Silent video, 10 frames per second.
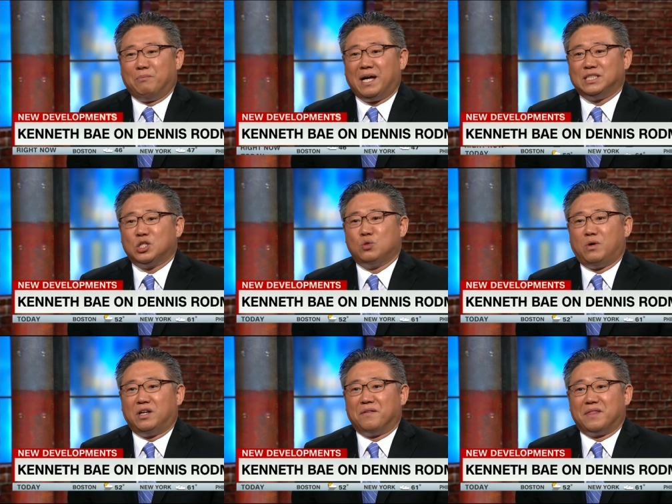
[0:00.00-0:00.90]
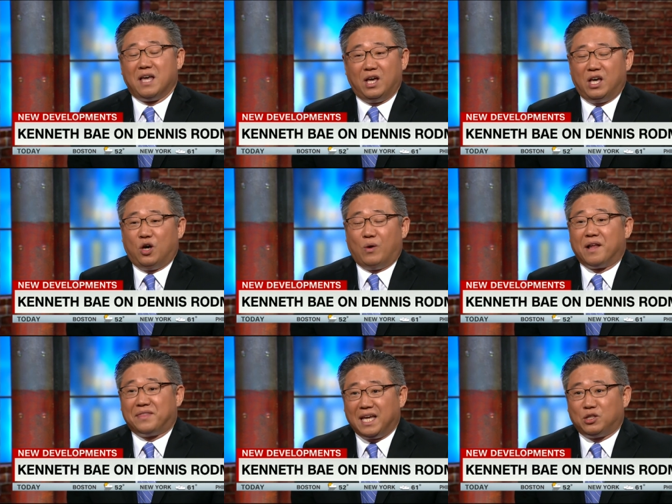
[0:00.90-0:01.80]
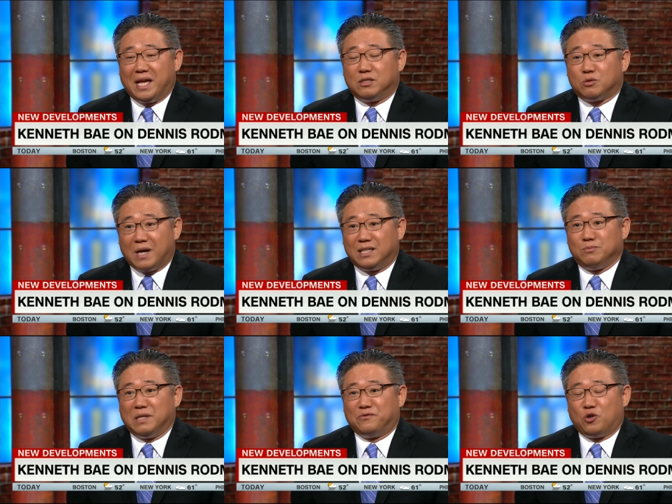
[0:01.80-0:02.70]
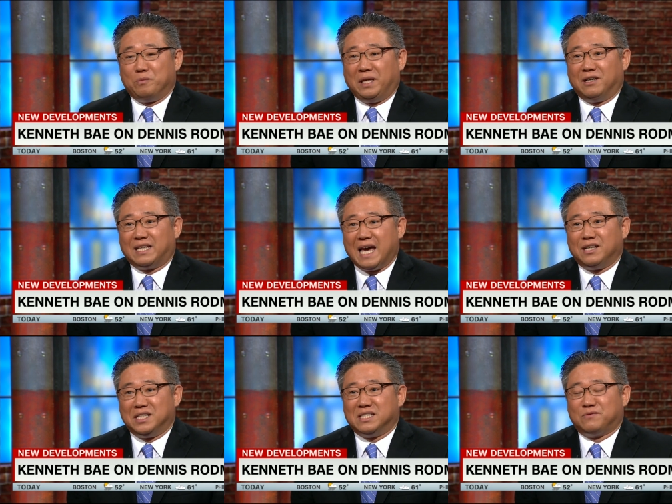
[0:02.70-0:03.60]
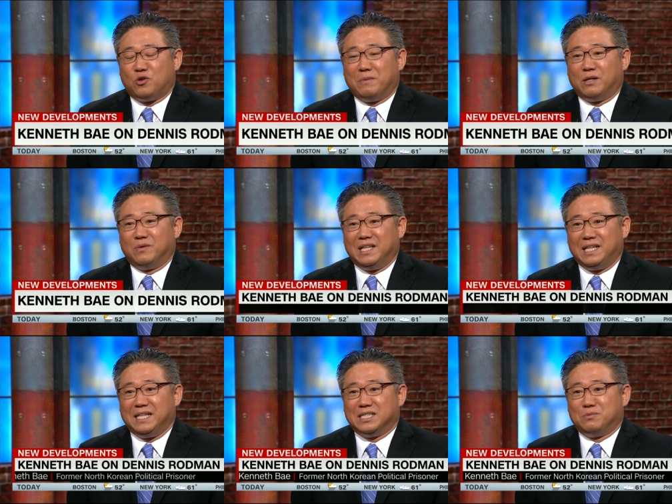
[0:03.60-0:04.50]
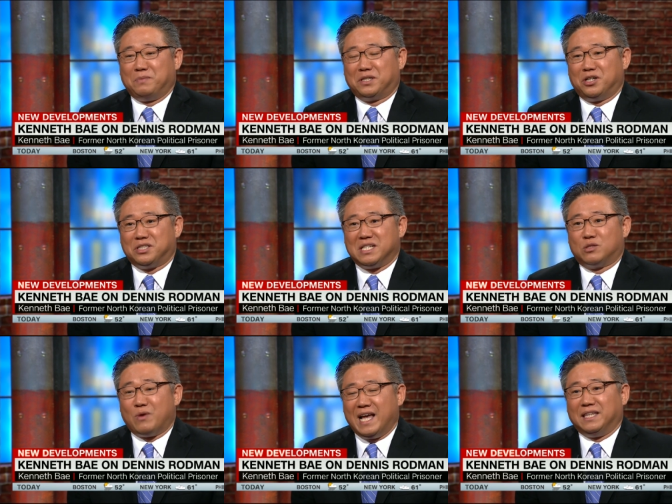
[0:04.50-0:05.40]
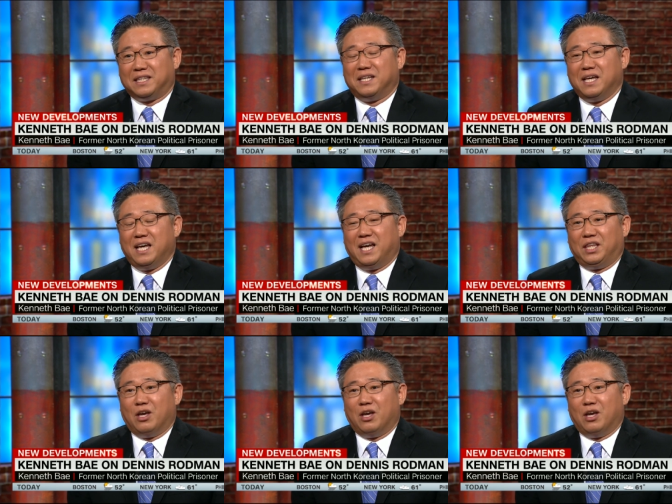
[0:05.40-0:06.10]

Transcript: But I just want to well, I thank Dennis Rodman for being a catalyst for my release because his rant the,